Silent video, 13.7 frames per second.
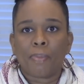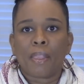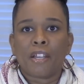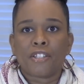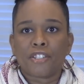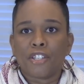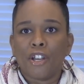
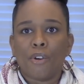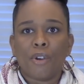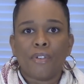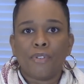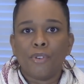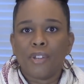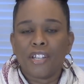So
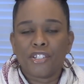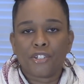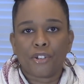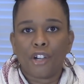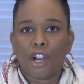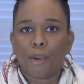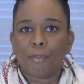if you get your
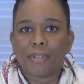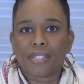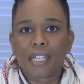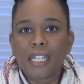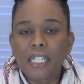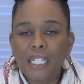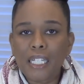carpets
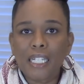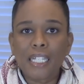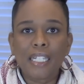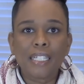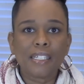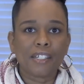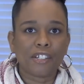
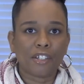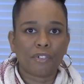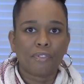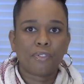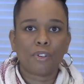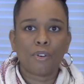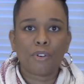cleaned and your
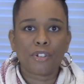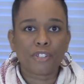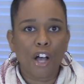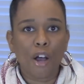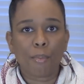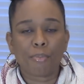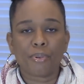floors
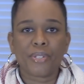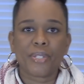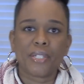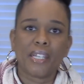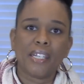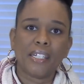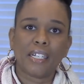all
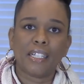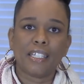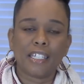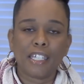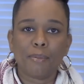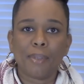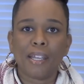pristine and
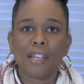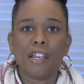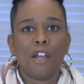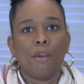gleaming